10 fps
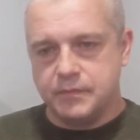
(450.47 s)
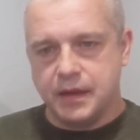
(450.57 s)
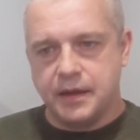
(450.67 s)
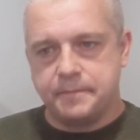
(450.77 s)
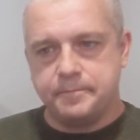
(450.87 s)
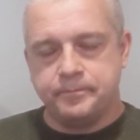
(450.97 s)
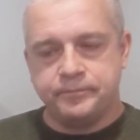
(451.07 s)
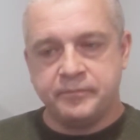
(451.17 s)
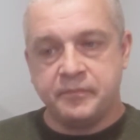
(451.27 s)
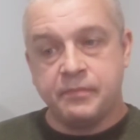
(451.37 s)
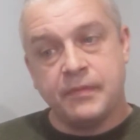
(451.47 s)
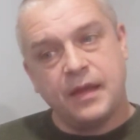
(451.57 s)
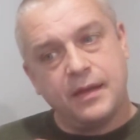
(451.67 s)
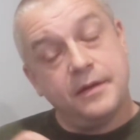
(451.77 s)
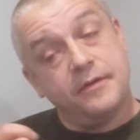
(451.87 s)
Um,
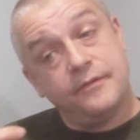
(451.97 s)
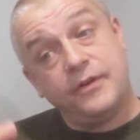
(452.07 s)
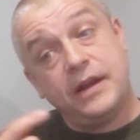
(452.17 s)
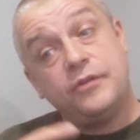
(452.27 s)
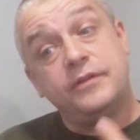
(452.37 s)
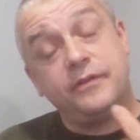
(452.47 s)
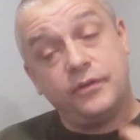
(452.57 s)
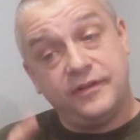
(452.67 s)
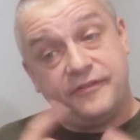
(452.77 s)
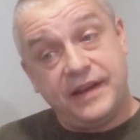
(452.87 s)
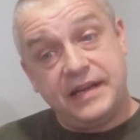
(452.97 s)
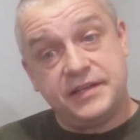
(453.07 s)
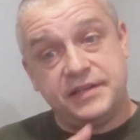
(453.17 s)
Funny on the finish,